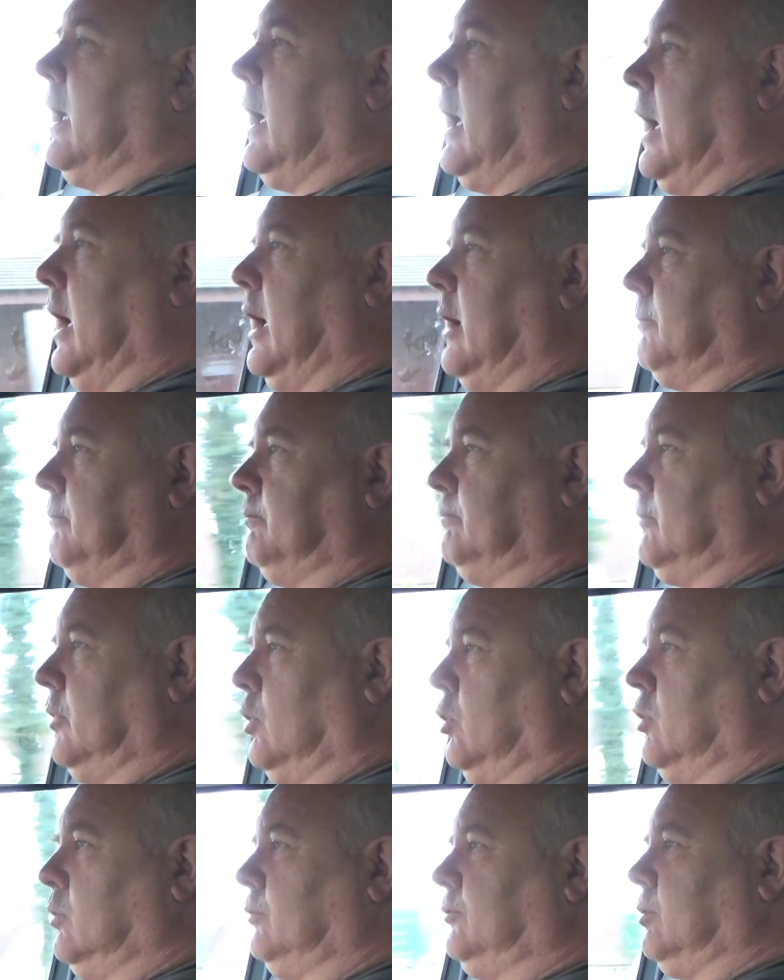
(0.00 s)

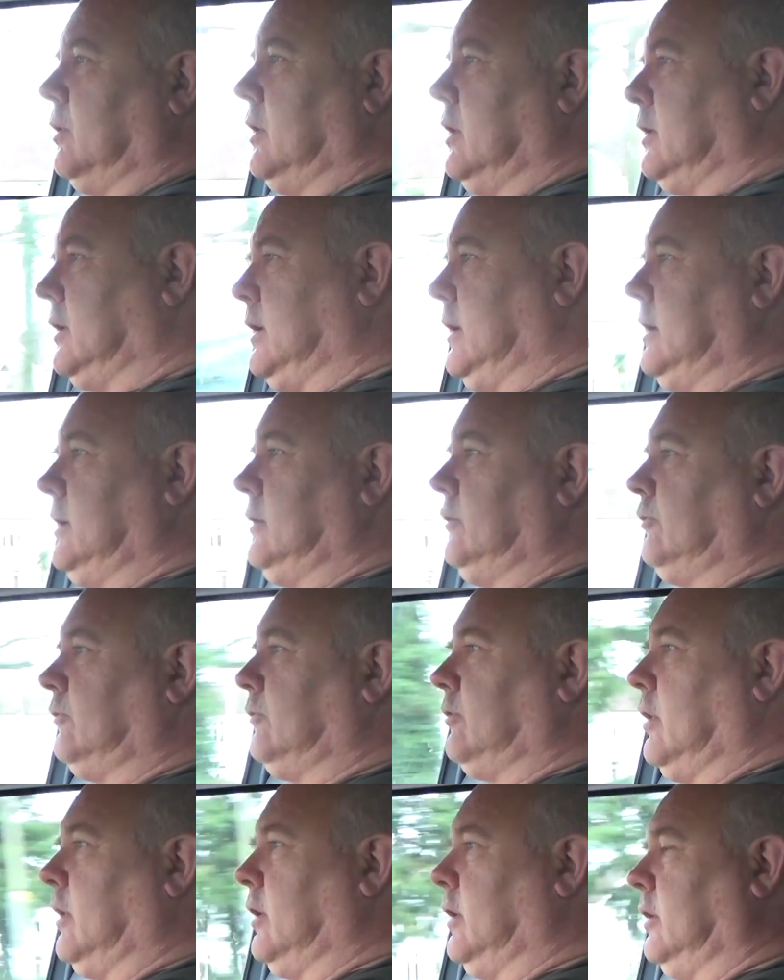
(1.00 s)
Hauptwerk
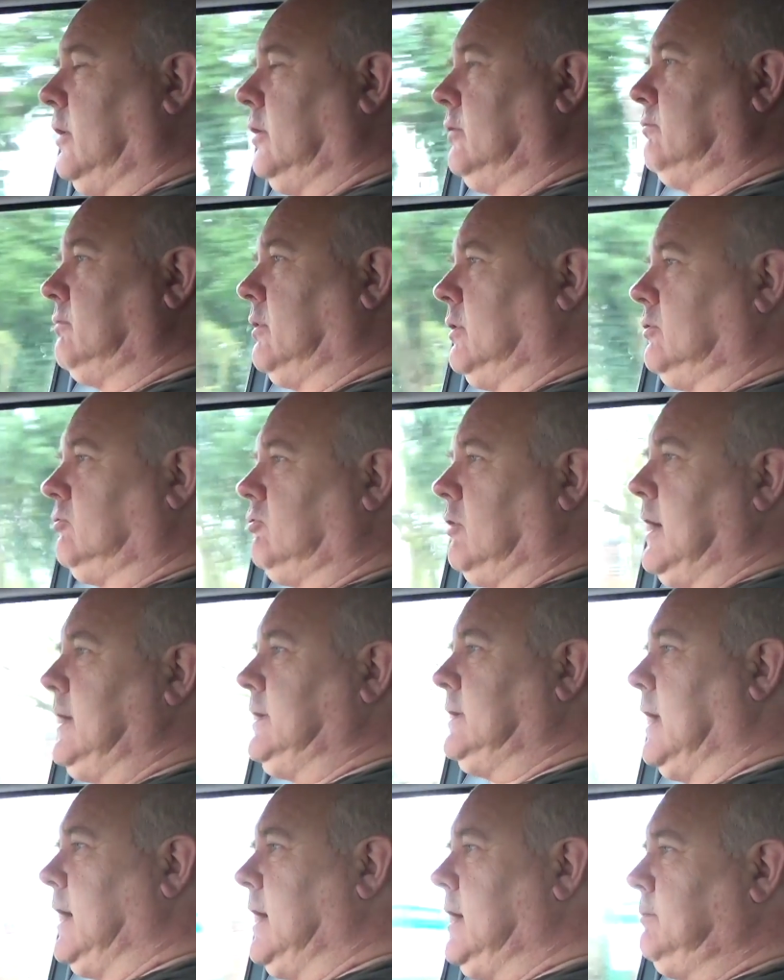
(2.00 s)
is a
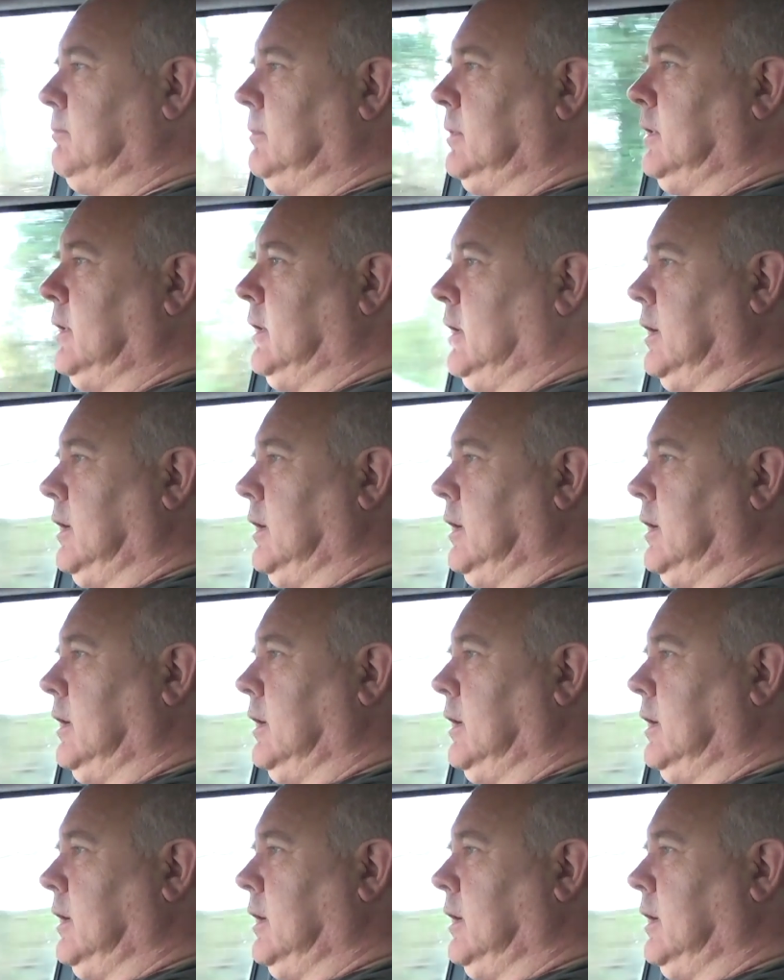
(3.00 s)
trade name.